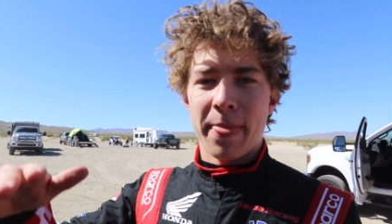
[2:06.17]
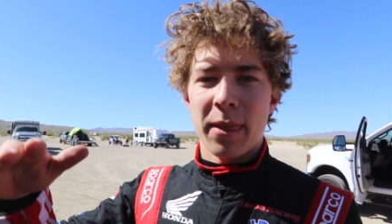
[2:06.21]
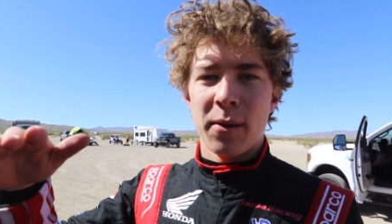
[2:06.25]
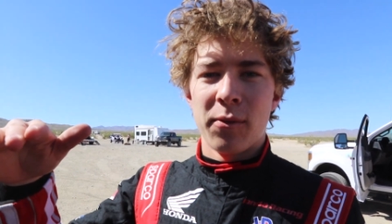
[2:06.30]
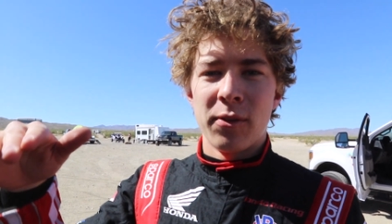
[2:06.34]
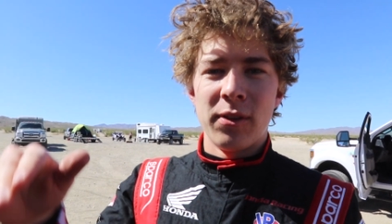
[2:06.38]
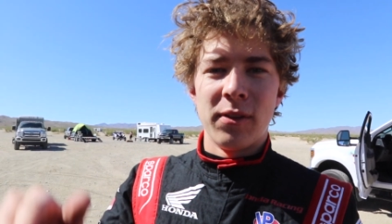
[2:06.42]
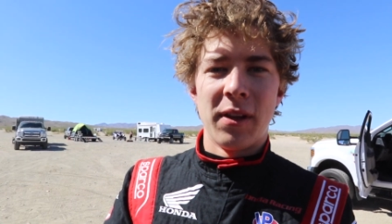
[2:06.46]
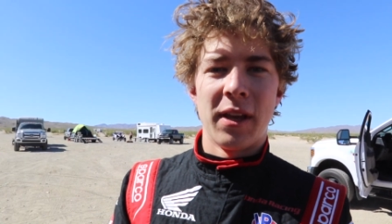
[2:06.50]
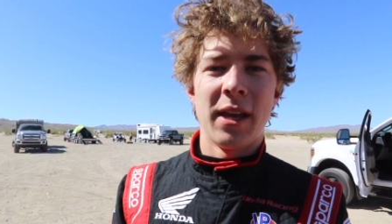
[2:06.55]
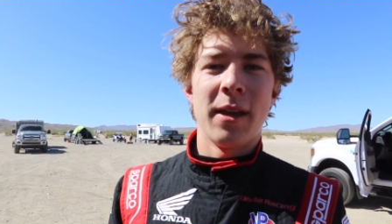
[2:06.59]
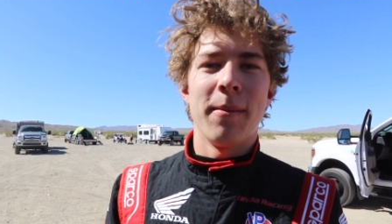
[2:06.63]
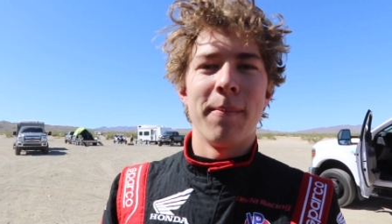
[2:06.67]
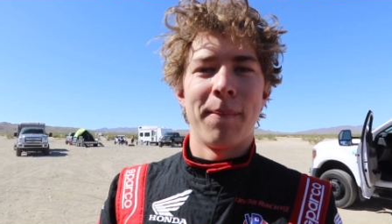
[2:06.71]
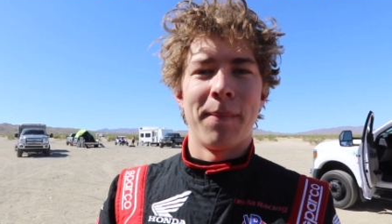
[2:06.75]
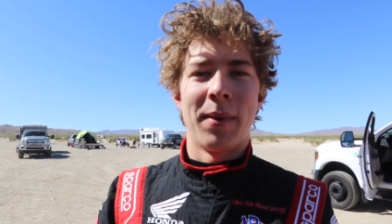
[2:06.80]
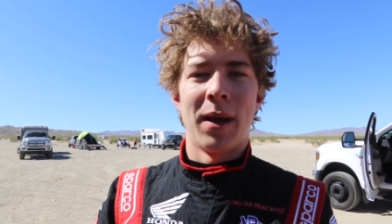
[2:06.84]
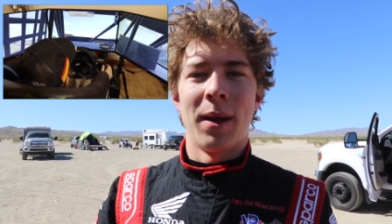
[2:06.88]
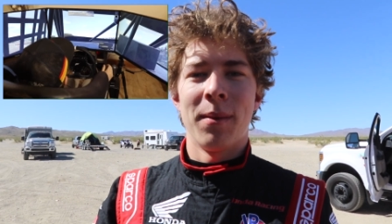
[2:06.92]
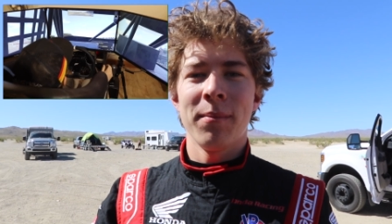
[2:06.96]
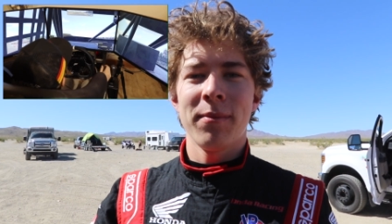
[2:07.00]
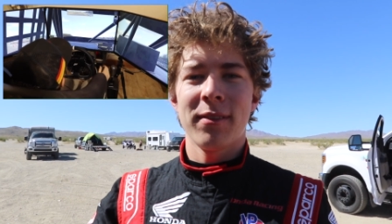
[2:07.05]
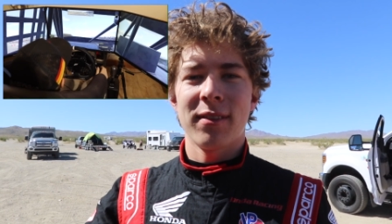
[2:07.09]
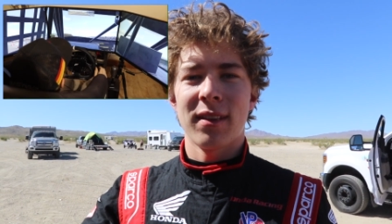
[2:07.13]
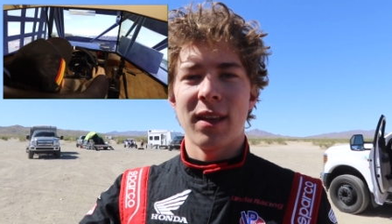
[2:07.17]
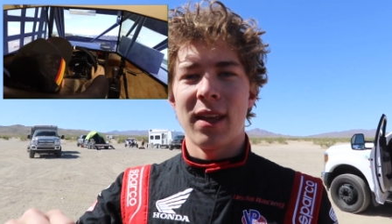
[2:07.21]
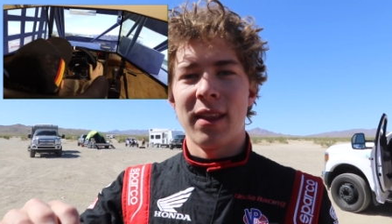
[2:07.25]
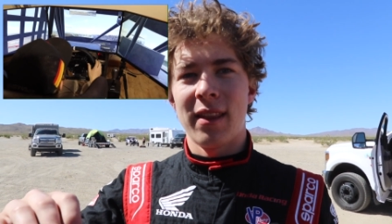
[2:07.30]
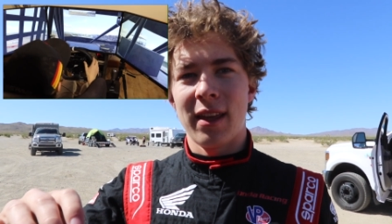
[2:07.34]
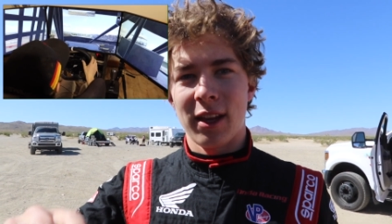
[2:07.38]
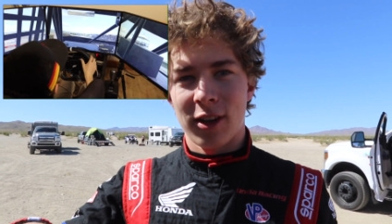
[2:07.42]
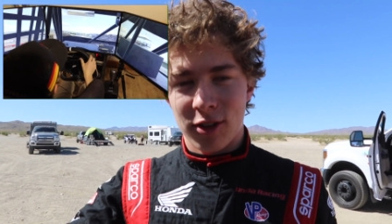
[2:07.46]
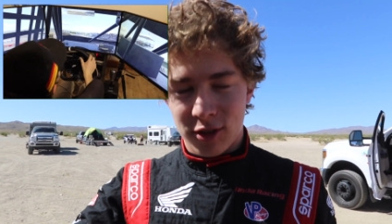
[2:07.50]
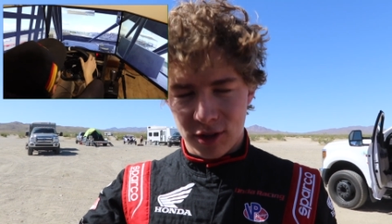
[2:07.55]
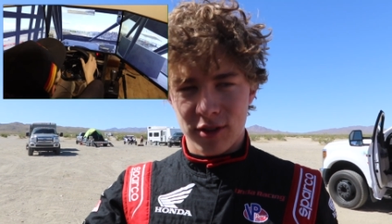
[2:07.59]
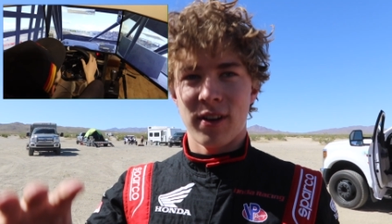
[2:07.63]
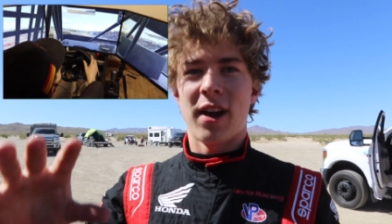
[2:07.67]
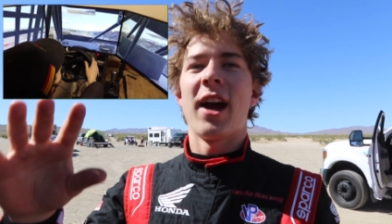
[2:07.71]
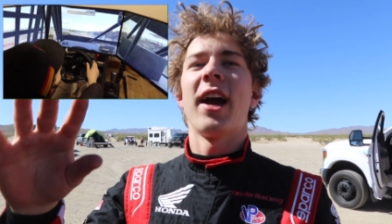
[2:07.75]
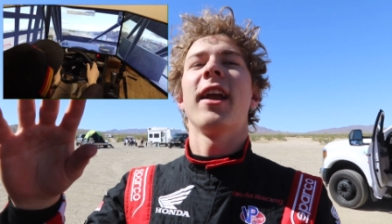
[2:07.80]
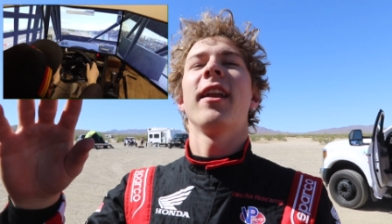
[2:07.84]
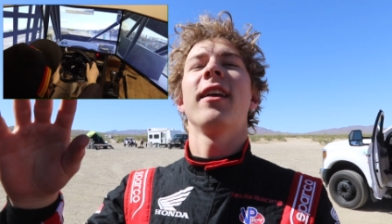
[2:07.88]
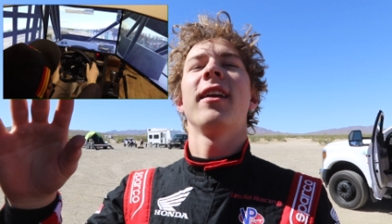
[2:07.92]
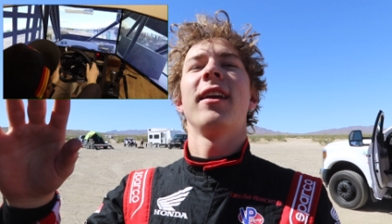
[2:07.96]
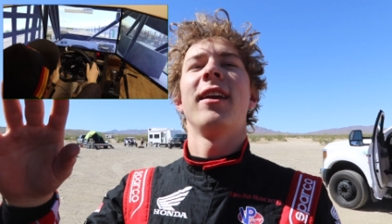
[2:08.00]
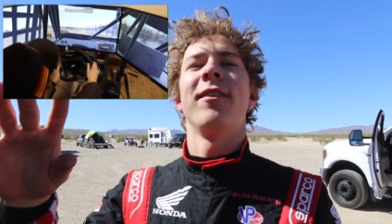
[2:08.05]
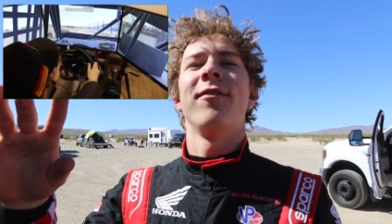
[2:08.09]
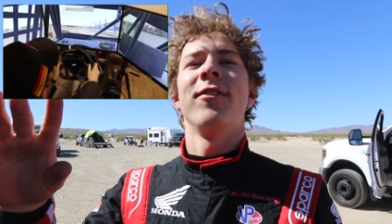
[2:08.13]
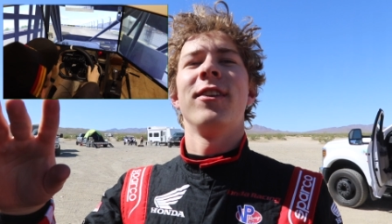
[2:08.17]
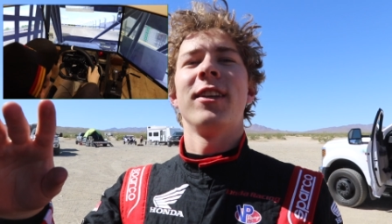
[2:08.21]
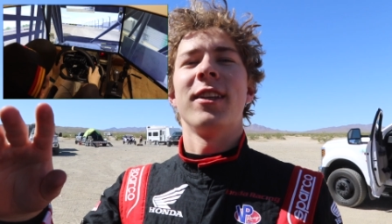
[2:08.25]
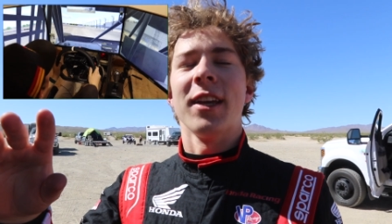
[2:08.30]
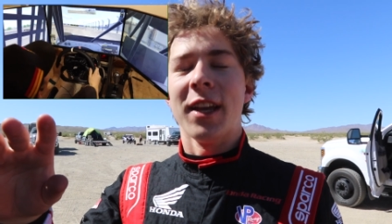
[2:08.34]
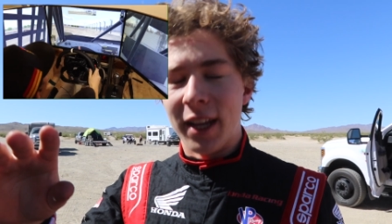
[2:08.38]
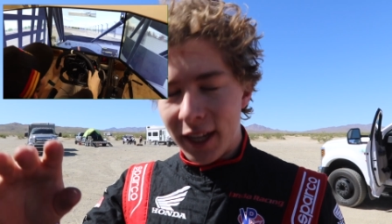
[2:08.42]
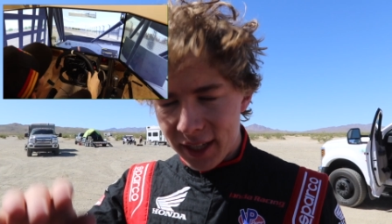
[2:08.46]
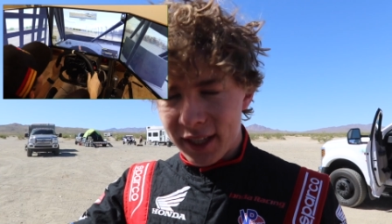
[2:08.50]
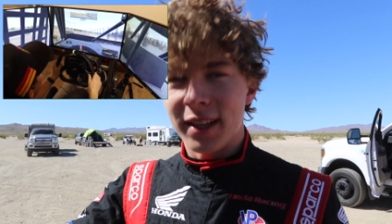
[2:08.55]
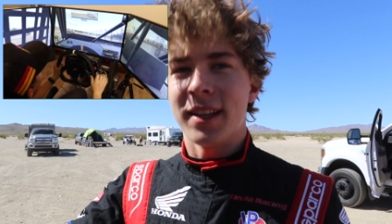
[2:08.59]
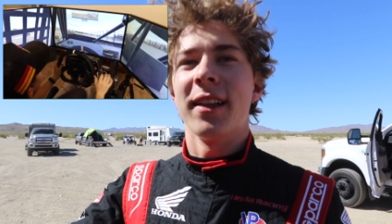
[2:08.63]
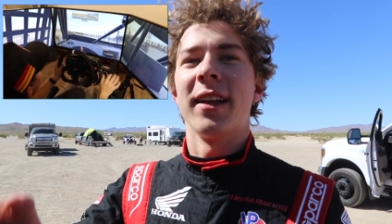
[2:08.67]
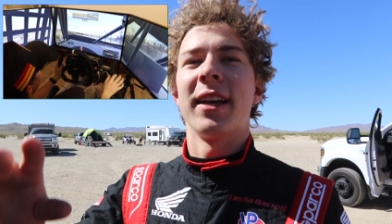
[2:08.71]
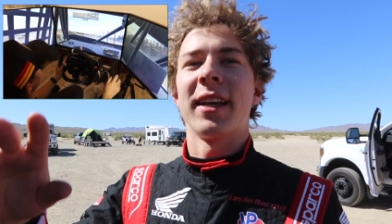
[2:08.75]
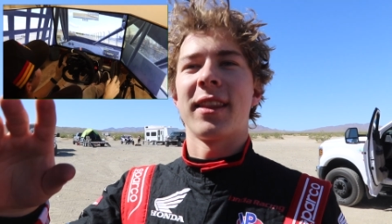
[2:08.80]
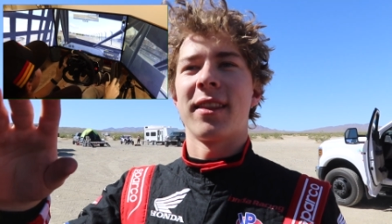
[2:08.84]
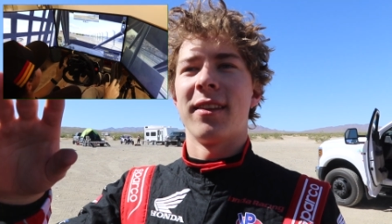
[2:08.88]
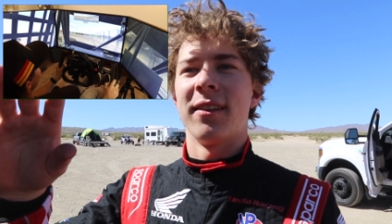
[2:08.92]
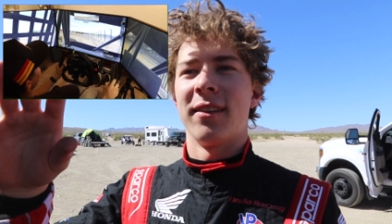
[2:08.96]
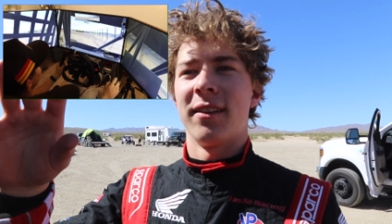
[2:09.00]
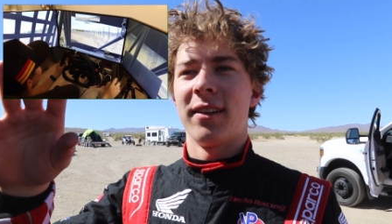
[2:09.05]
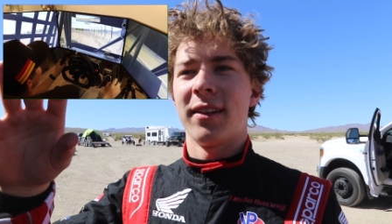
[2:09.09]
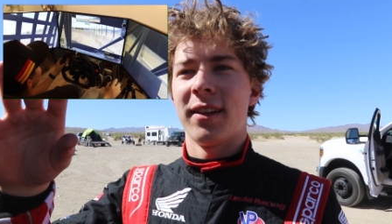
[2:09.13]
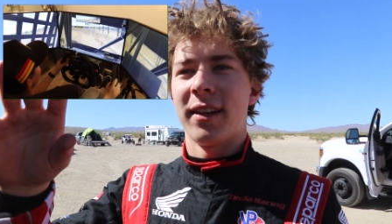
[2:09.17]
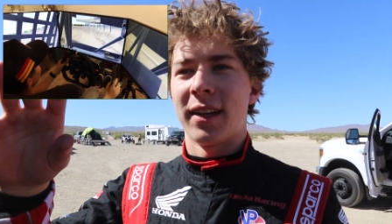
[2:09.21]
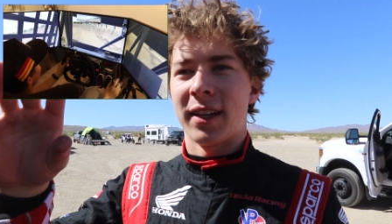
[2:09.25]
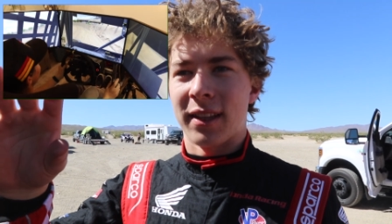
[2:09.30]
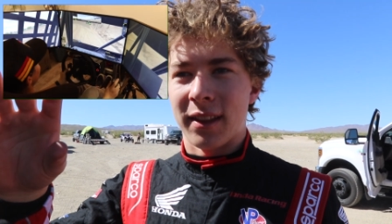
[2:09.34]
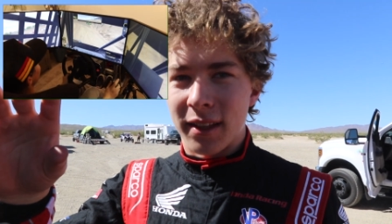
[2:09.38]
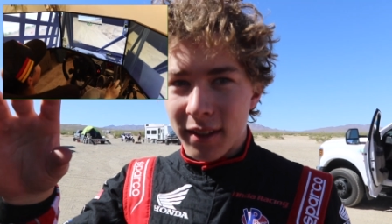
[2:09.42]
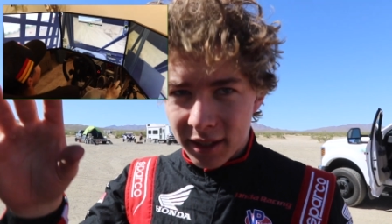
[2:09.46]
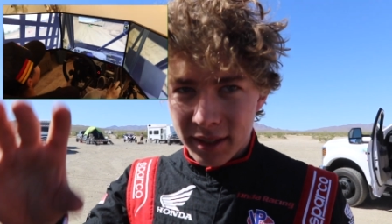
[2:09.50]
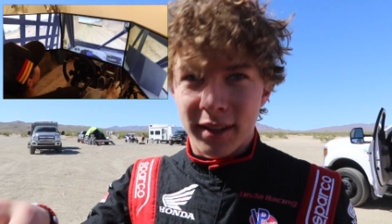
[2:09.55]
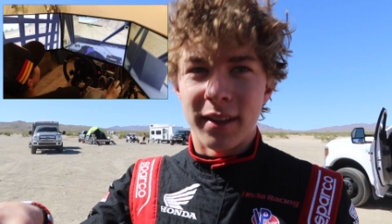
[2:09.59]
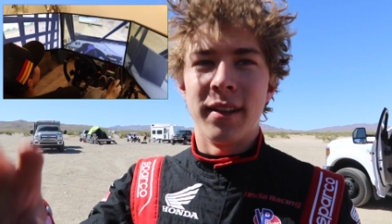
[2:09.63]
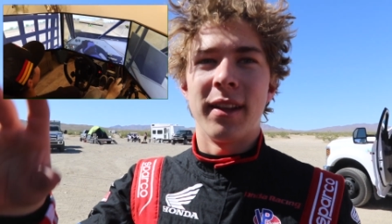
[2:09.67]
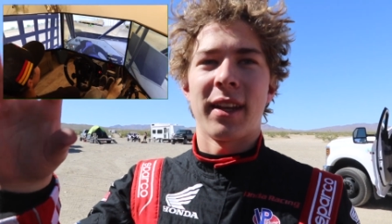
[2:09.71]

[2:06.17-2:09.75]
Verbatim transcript: when you hit bumps and they try to imitate, like the like the,